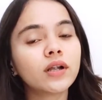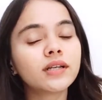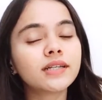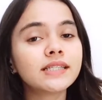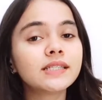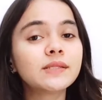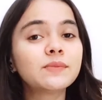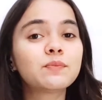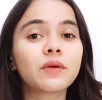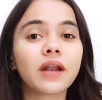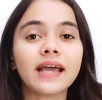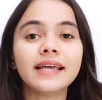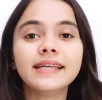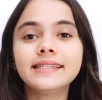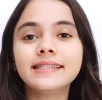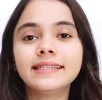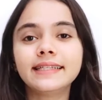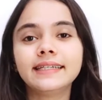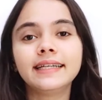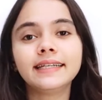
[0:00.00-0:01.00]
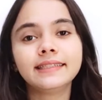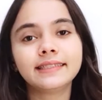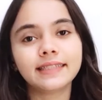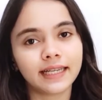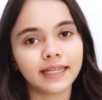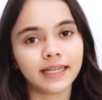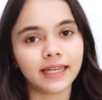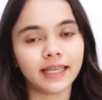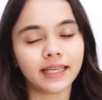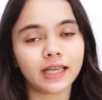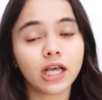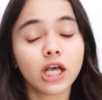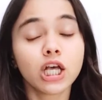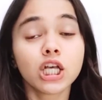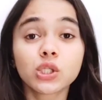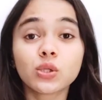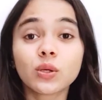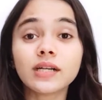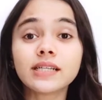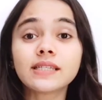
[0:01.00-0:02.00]
is price leading technique?
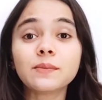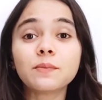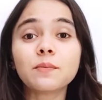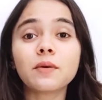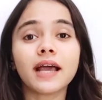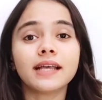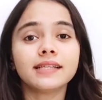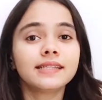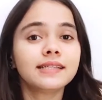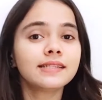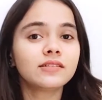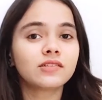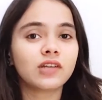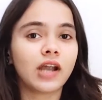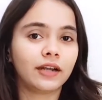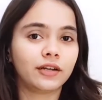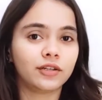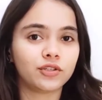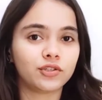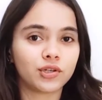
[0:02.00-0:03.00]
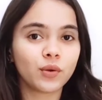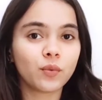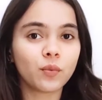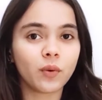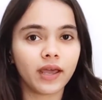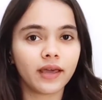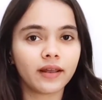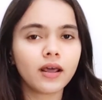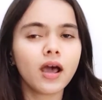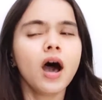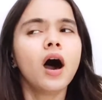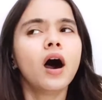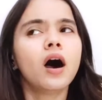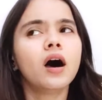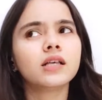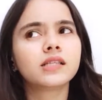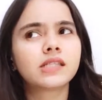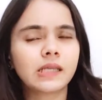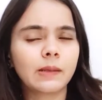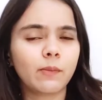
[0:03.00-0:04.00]
So it's a pricing strategy where
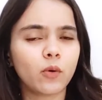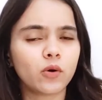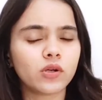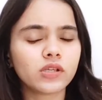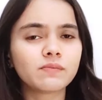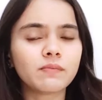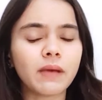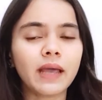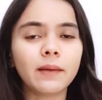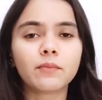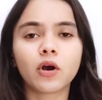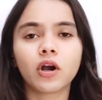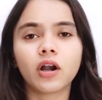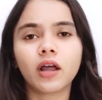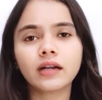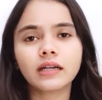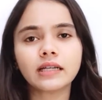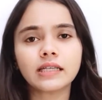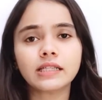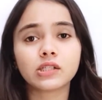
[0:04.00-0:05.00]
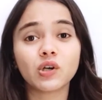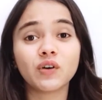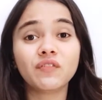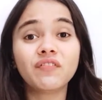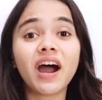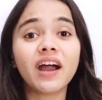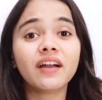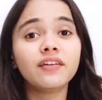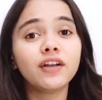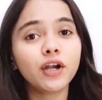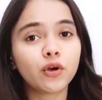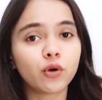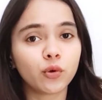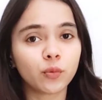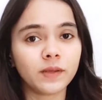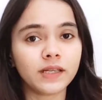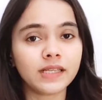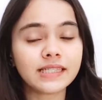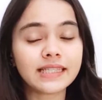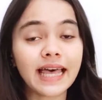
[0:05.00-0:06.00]
suppose my product is of 100
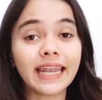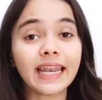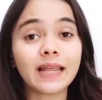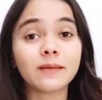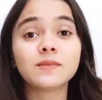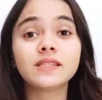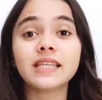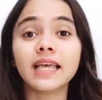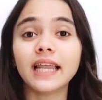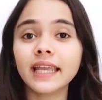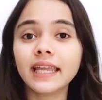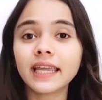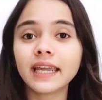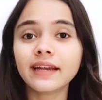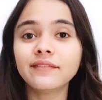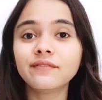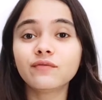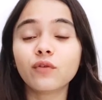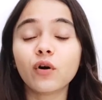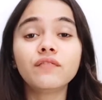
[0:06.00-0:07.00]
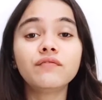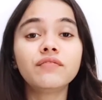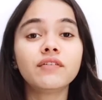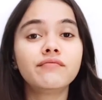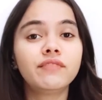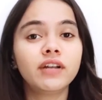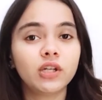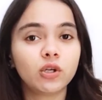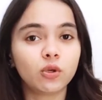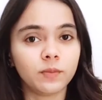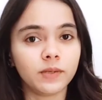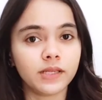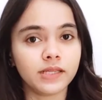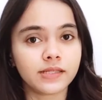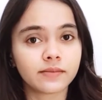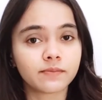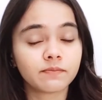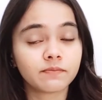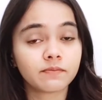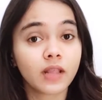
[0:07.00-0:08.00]
rupees and I'm selling it for 50
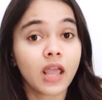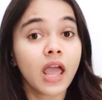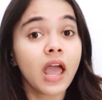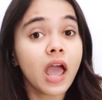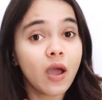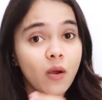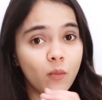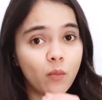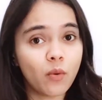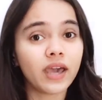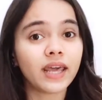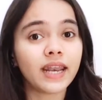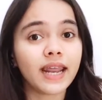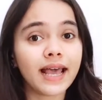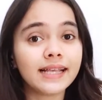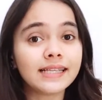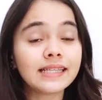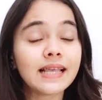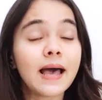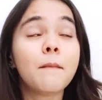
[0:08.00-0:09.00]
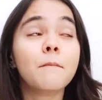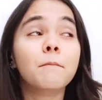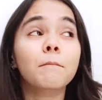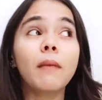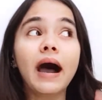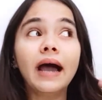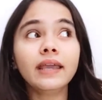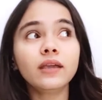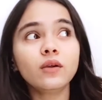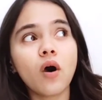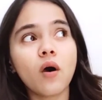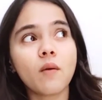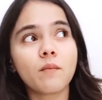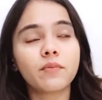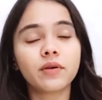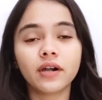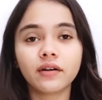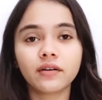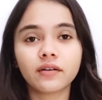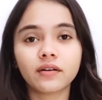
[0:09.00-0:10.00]
rupees. Whereas my
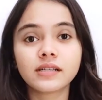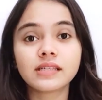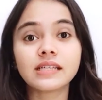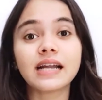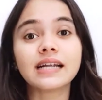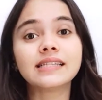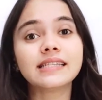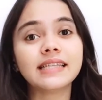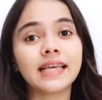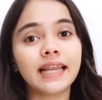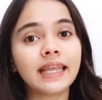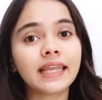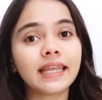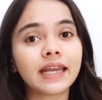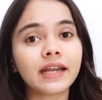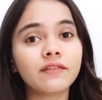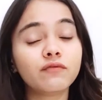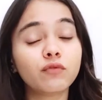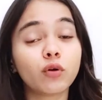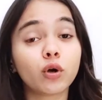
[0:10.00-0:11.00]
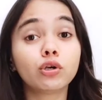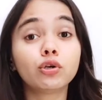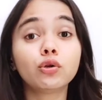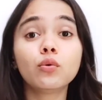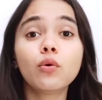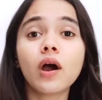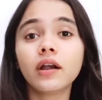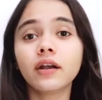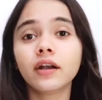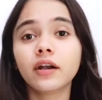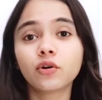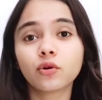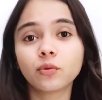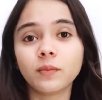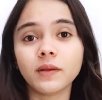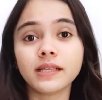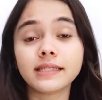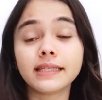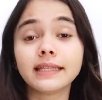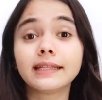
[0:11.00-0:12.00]
competitors are selling it for 200
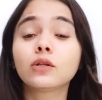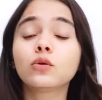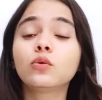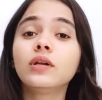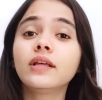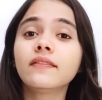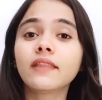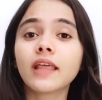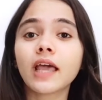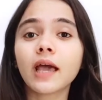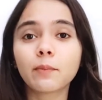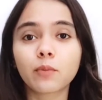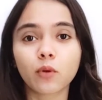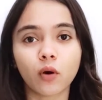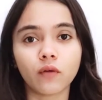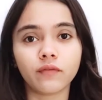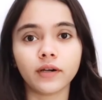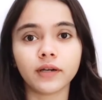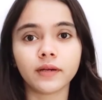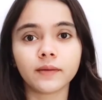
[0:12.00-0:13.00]
rupees including their profit.